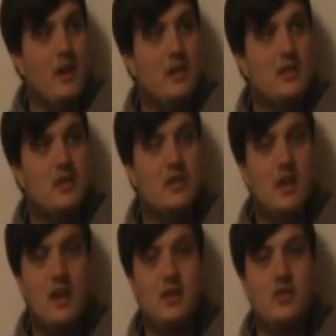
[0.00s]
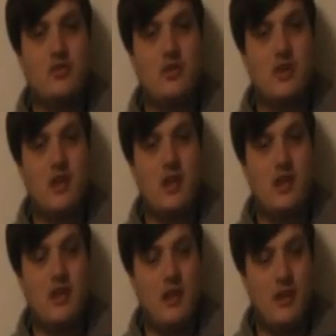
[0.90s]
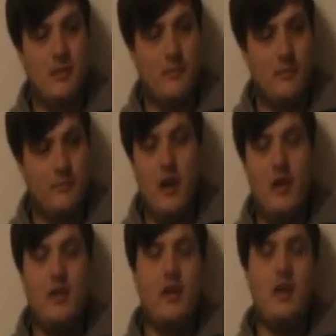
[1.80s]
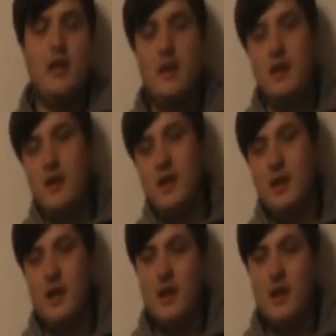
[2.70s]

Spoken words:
is Jason Statham. And he